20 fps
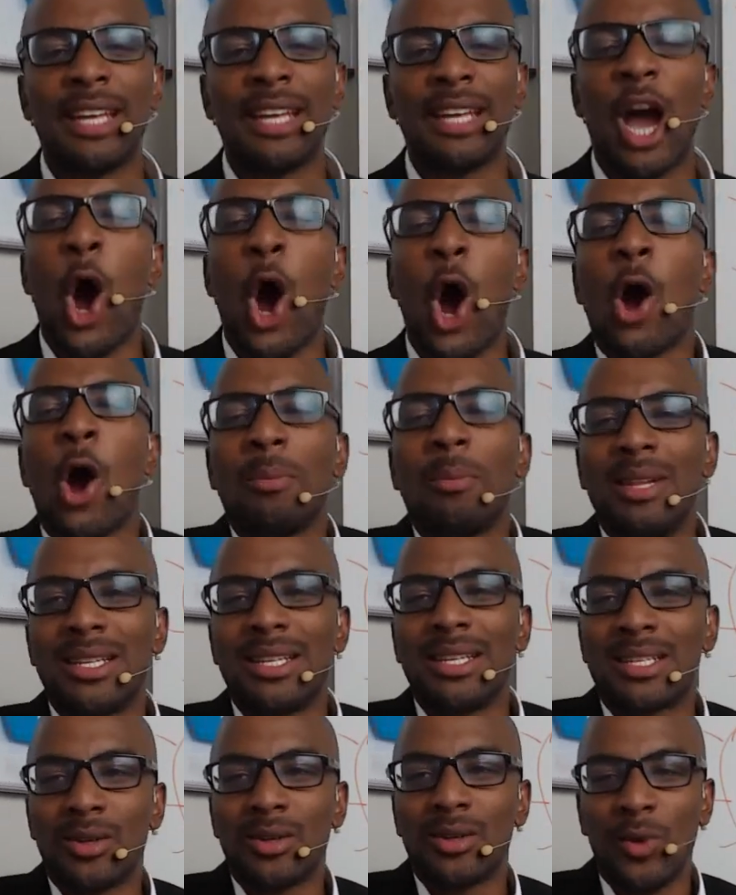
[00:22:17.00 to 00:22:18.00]

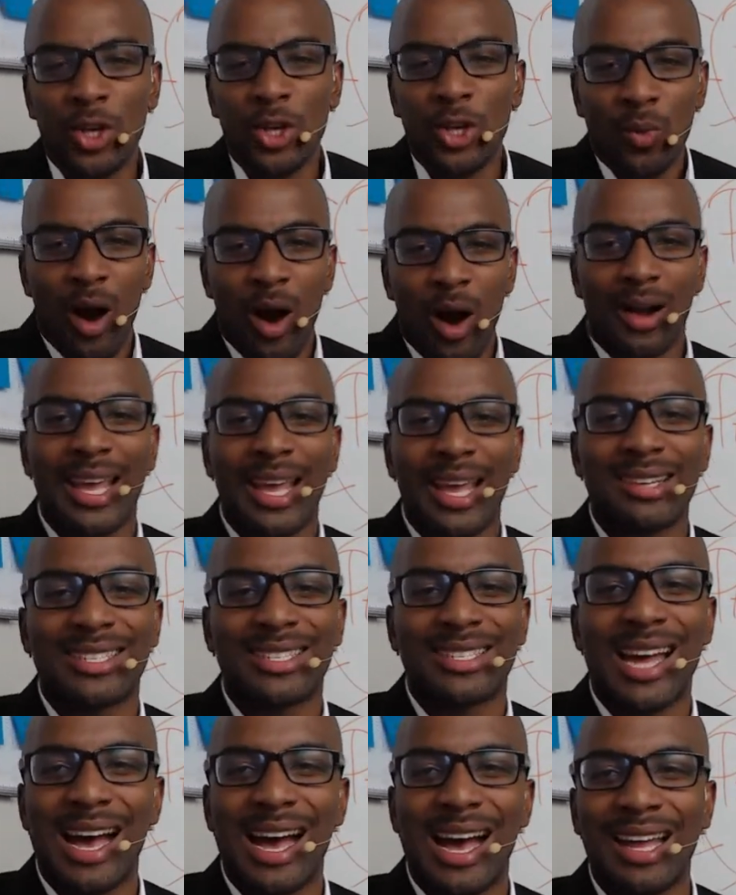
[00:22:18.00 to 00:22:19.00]
harmless when you walk
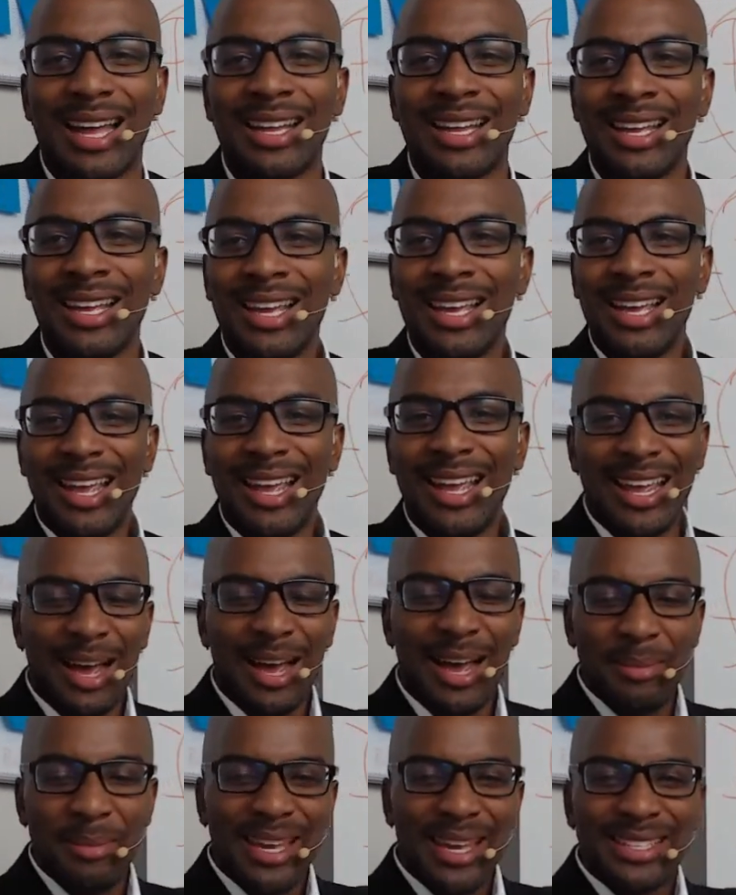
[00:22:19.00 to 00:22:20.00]
outside.
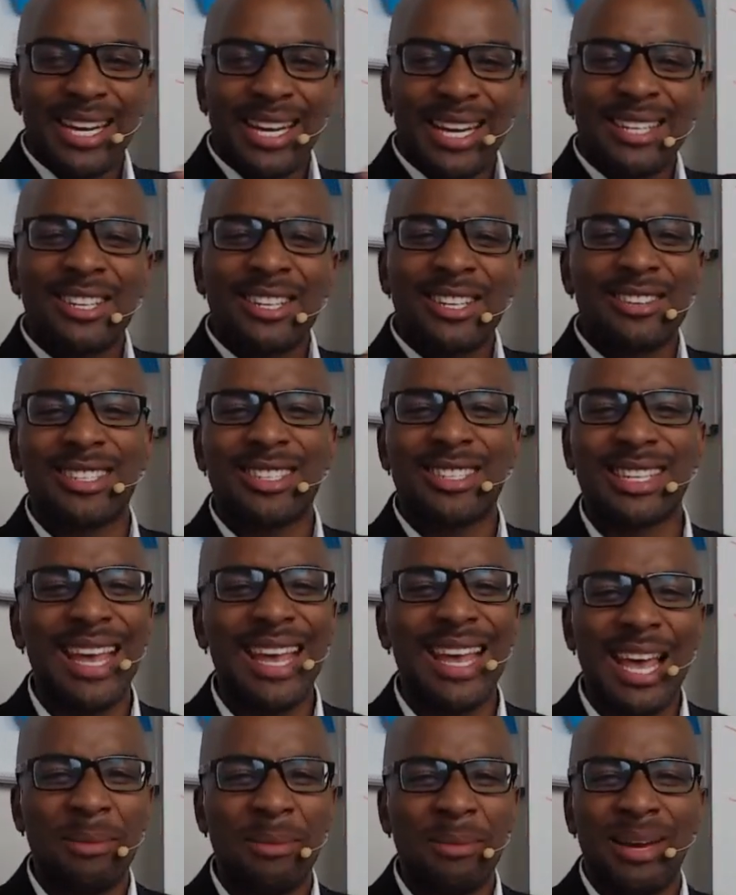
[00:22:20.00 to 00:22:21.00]
It touches your
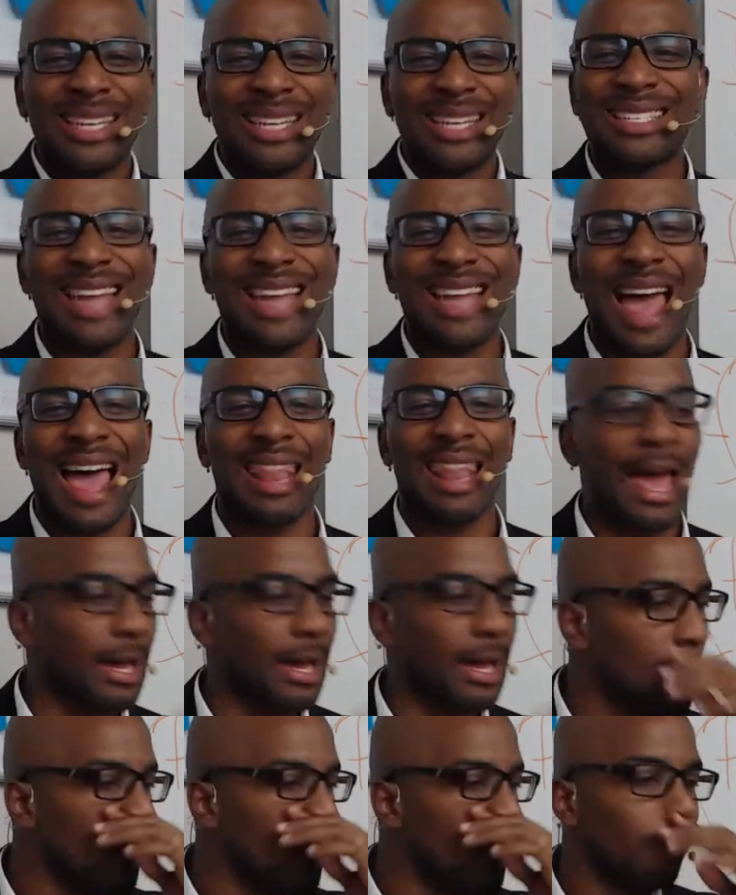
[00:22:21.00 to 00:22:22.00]
skin, but it's not
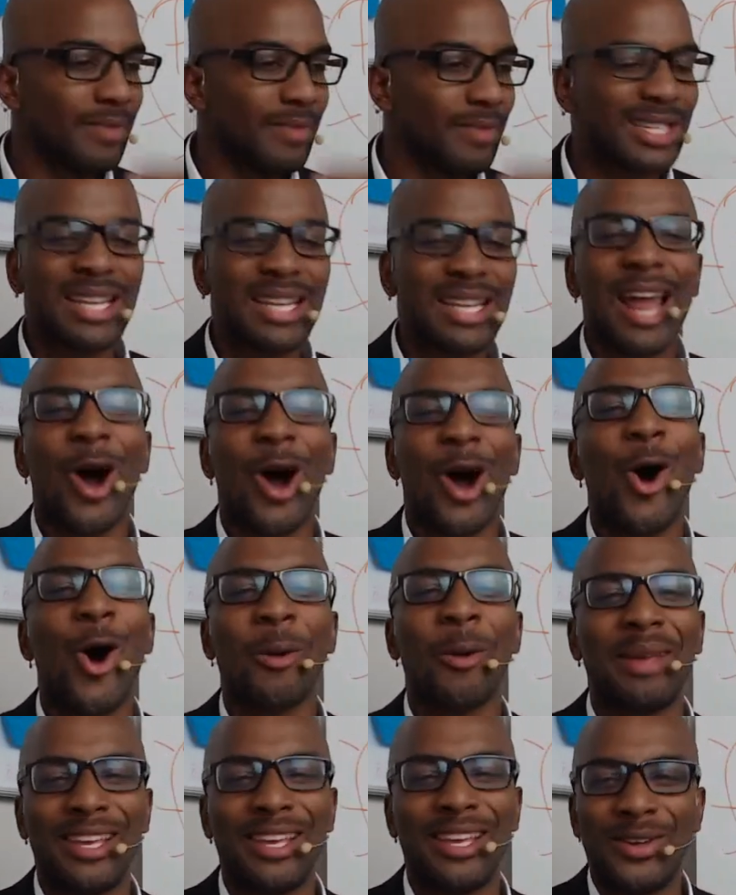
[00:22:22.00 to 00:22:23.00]

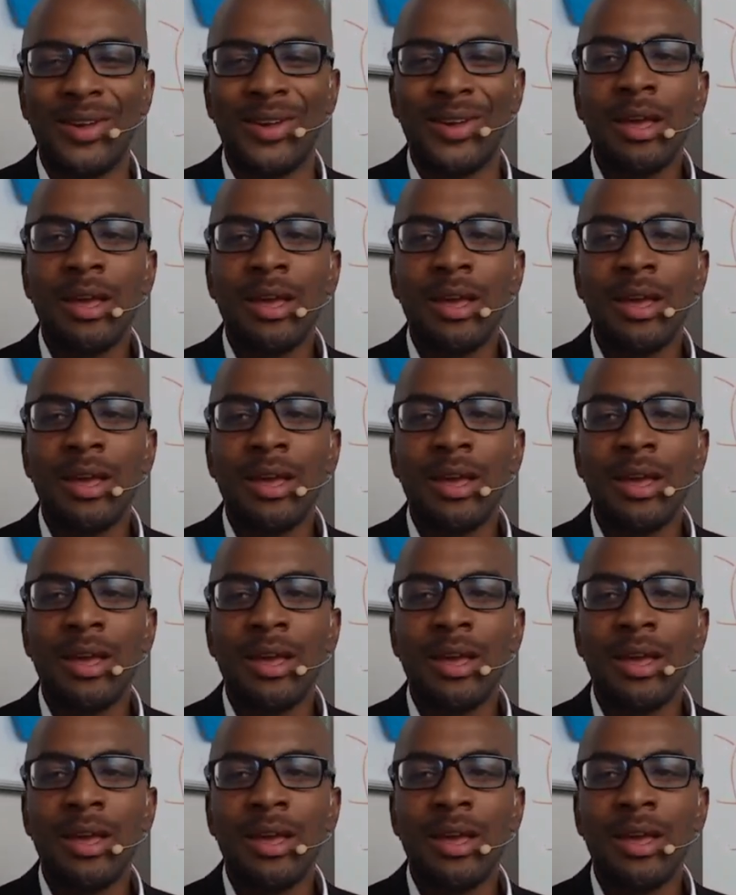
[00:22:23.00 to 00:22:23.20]
harming you.